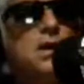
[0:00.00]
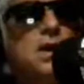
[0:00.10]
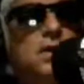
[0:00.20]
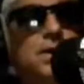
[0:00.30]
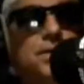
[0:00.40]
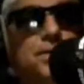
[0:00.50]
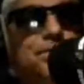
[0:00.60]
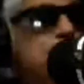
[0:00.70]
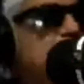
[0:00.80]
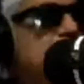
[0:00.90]

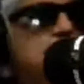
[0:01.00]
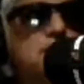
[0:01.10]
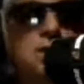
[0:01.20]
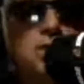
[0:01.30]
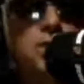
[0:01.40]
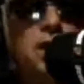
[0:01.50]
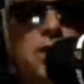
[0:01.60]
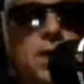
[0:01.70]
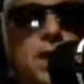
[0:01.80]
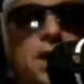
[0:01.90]
Um, so yeah,
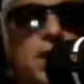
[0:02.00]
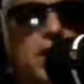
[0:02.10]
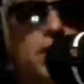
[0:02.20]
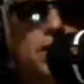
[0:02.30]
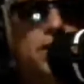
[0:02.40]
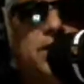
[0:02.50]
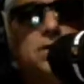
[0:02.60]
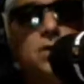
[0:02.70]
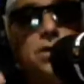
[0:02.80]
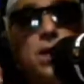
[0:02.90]
we got a lot of great things
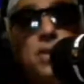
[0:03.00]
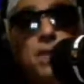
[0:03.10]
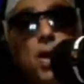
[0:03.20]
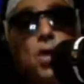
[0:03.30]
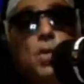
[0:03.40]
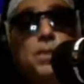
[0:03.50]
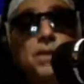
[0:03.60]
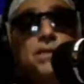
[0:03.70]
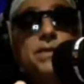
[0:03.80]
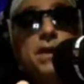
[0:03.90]
going on. I'm
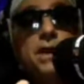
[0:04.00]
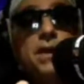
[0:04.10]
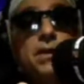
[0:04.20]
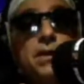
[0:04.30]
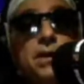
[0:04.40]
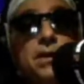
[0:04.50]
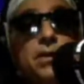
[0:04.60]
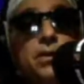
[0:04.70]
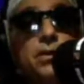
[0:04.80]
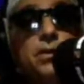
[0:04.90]
hoping that
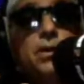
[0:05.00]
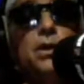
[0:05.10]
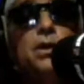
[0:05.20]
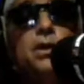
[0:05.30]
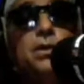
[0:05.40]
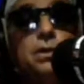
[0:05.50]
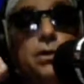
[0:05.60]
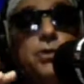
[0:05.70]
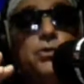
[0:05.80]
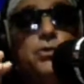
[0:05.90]
either
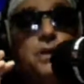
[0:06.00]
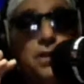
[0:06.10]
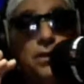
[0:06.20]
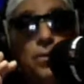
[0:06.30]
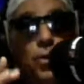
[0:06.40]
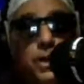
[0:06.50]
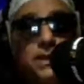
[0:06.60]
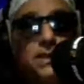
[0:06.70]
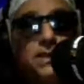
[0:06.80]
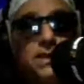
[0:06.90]
Tuesday or
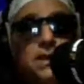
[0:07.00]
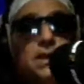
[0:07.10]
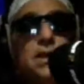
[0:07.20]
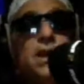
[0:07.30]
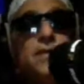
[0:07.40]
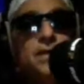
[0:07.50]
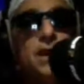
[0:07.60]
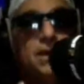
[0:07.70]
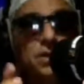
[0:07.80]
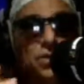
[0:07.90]
Wednesday of
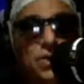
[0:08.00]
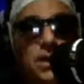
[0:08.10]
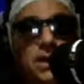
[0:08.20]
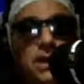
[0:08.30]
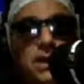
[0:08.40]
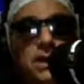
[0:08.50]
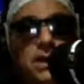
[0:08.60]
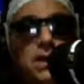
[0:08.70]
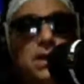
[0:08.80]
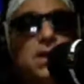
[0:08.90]
next week,
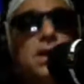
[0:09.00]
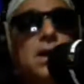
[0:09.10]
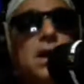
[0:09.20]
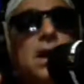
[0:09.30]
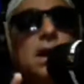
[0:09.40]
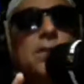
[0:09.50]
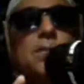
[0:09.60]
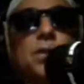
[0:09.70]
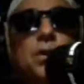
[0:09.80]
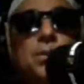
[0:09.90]
I
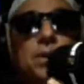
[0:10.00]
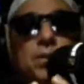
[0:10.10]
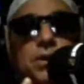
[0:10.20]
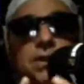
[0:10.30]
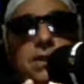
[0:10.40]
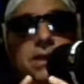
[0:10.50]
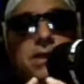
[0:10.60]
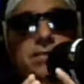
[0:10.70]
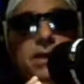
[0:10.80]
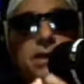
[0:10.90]
am going to be
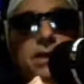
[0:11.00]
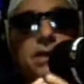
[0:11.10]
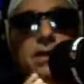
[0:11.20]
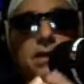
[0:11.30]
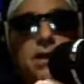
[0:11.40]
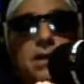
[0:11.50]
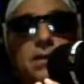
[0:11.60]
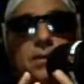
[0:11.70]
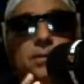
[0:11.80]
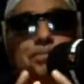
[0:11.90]
receiving,
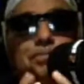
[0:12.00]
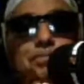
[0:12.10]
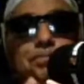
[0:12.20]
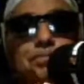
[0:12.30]
um,